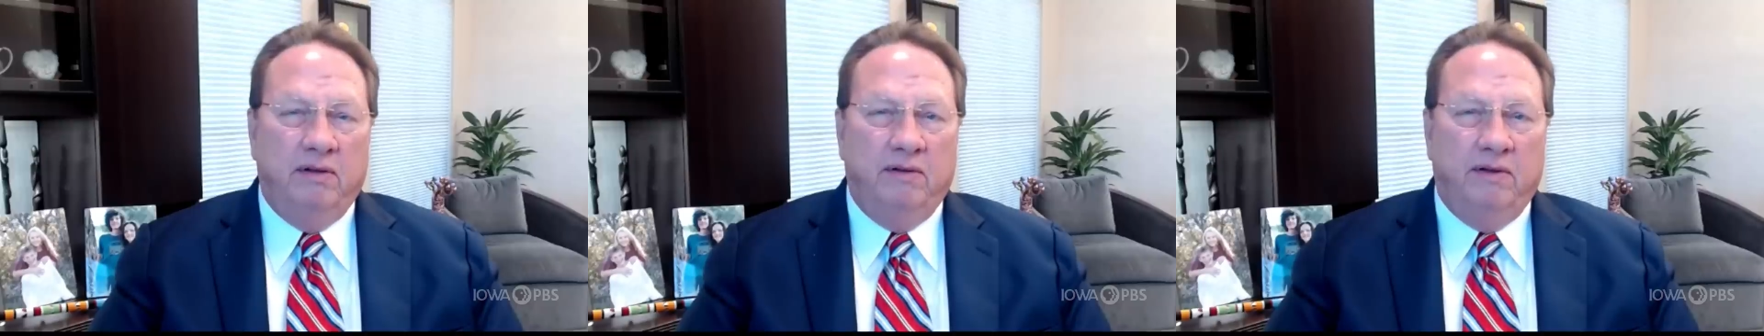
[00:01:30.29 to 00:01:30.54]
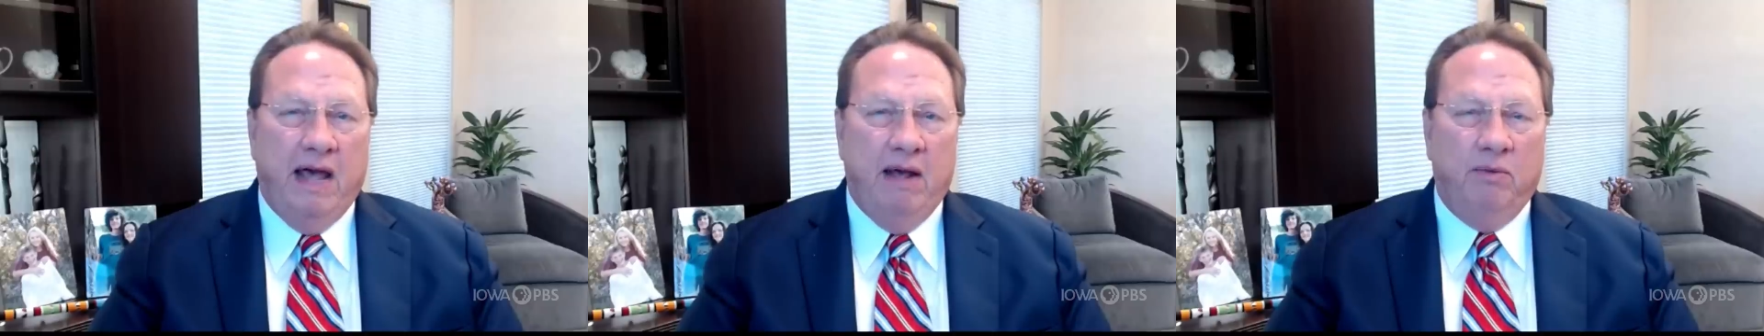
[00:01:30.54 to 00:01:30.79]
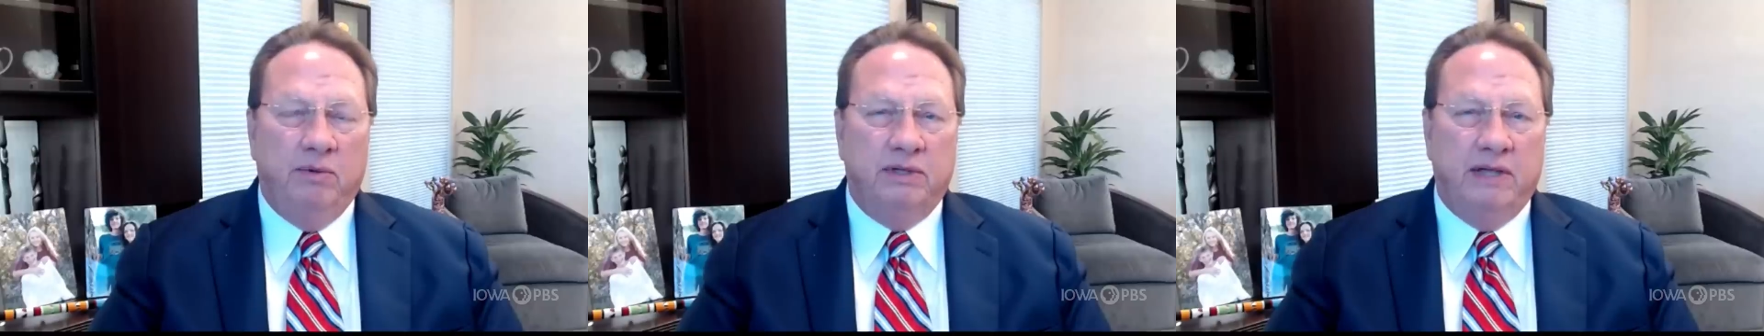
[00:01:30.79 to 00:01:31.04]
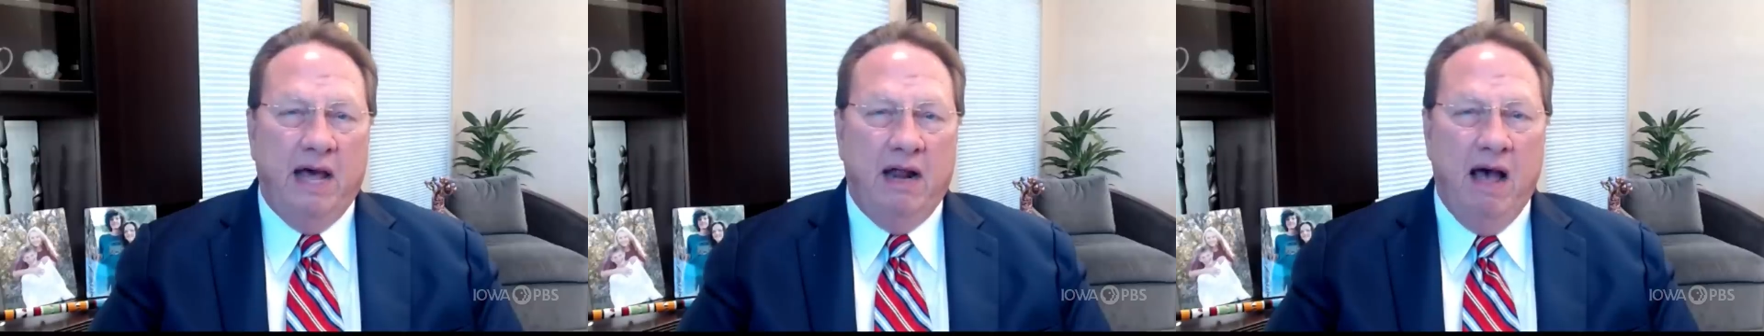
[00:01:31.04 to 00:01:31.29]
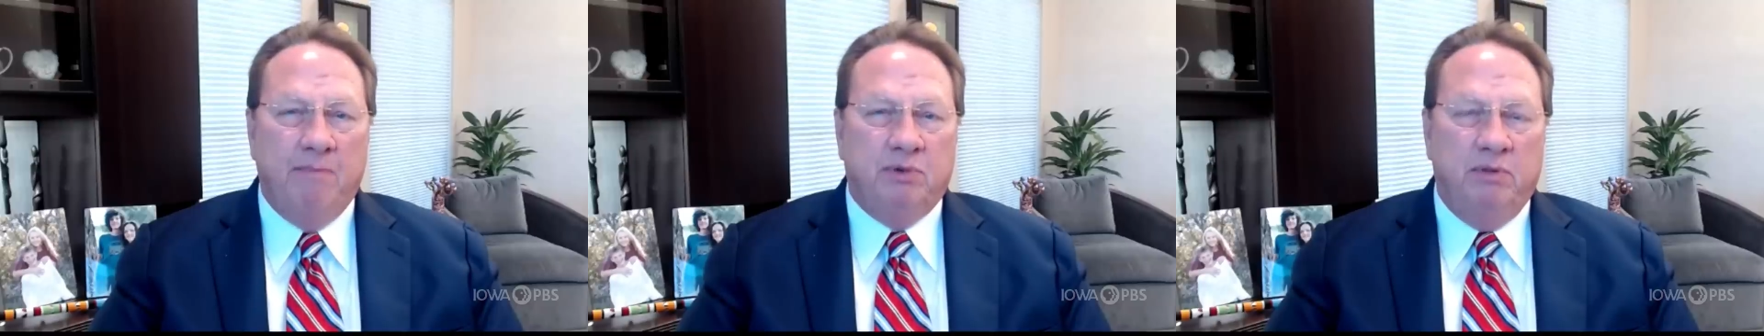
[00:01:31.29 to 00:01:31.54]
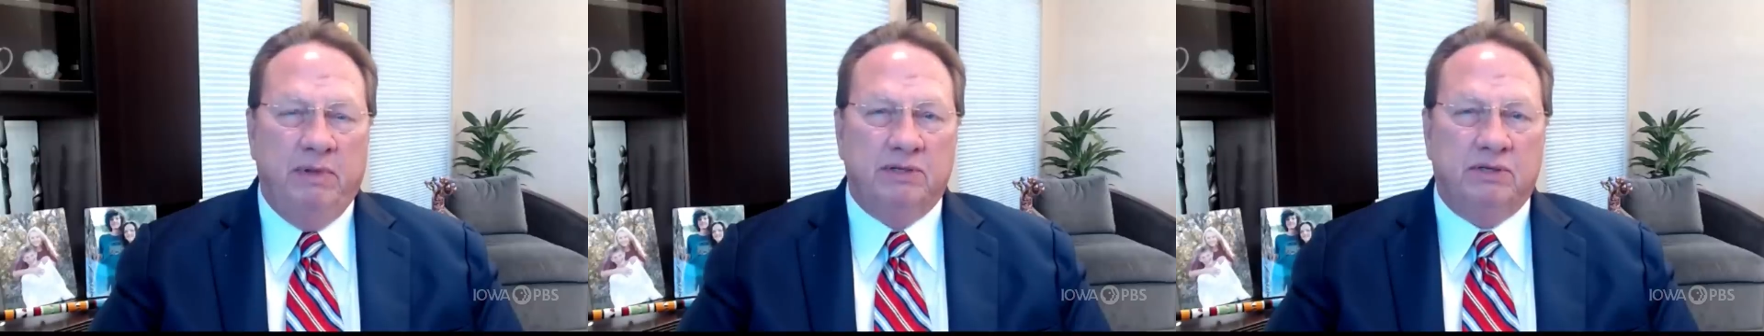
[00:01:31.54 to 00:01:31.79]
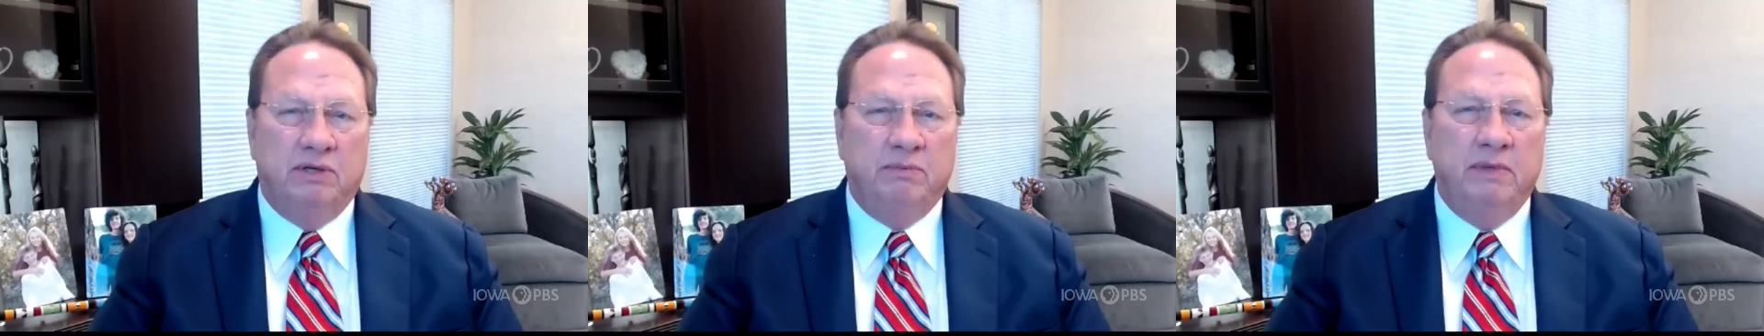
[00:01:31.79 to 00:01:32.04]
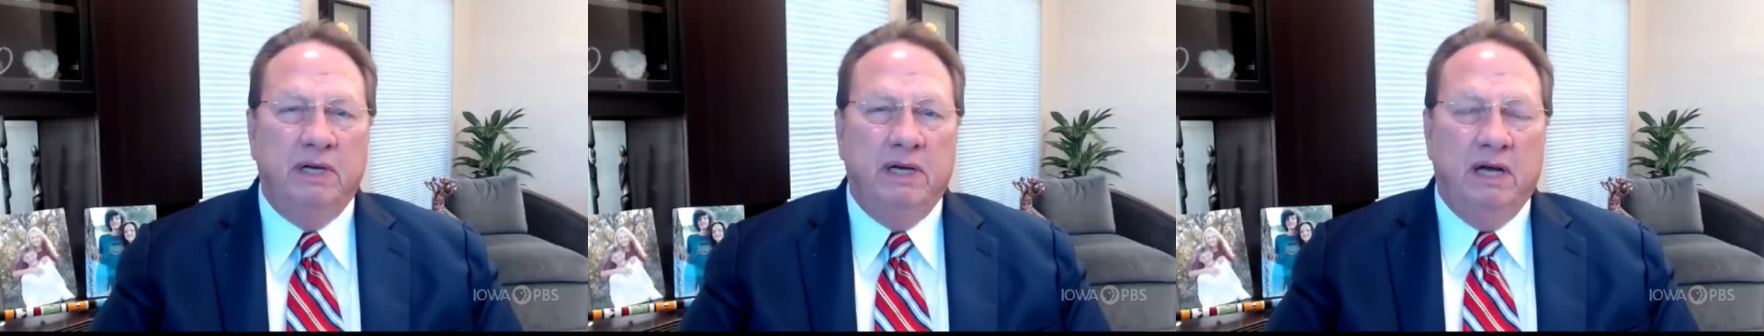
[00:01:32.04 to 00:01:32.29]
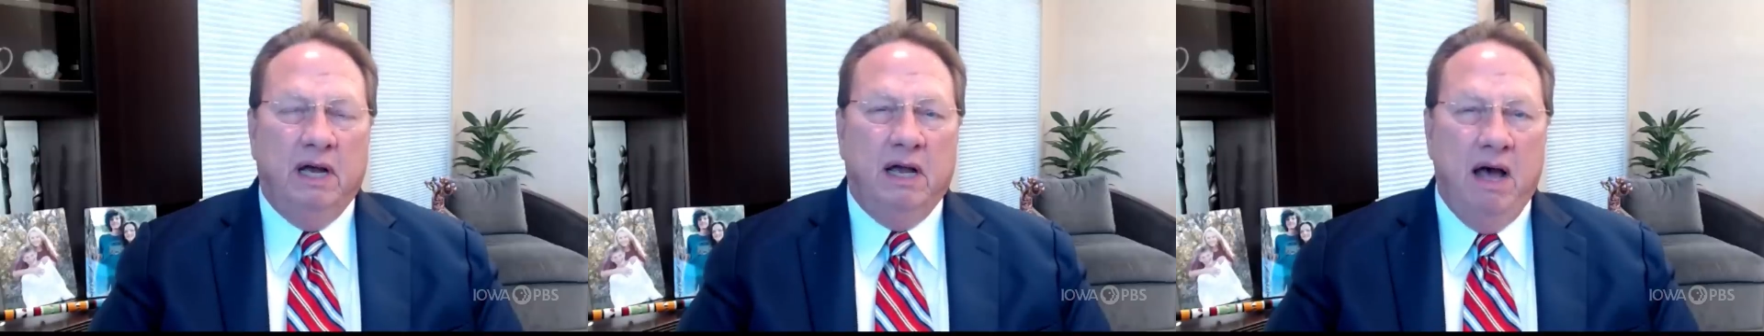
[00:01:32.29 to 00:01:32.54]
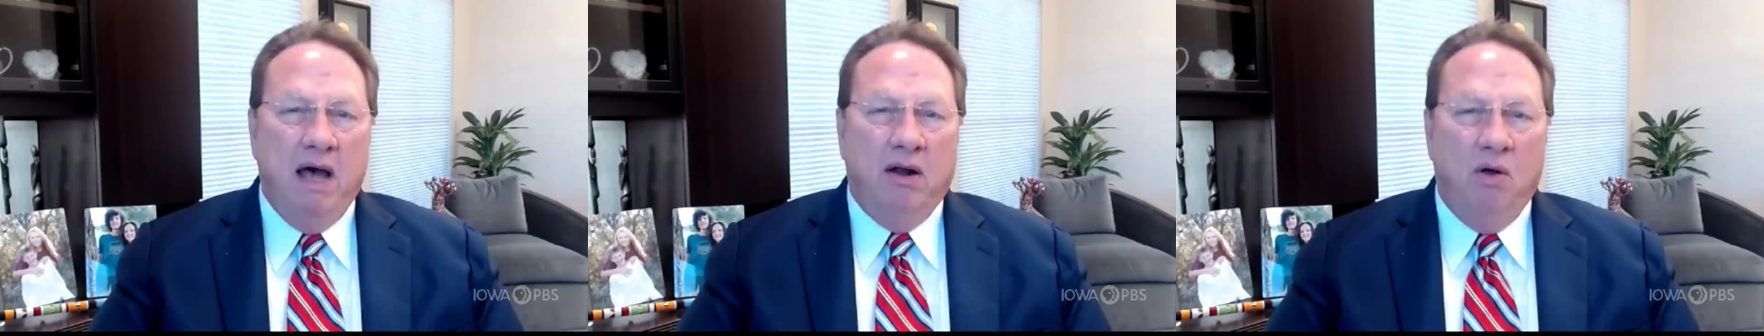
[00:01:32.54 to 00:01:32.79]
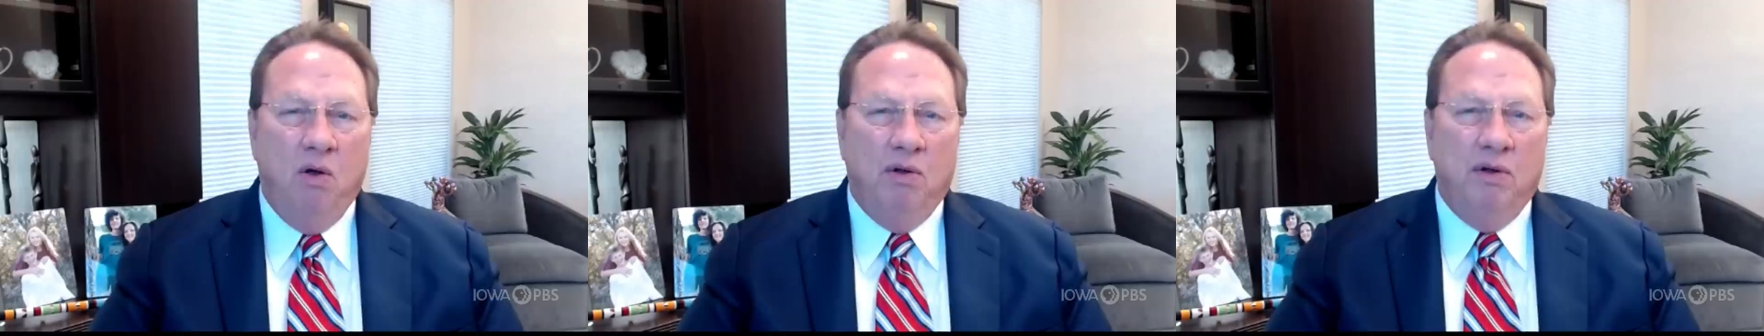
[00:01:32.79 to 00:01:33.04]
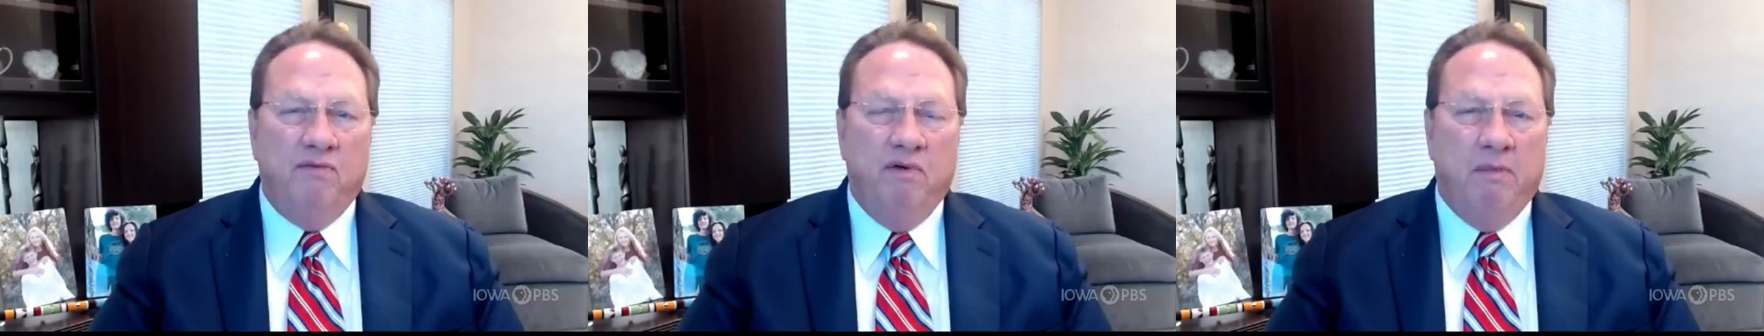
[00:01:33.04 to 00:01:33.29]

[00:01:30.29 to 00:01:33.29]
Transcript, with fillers: that was that optimism caught a hold of a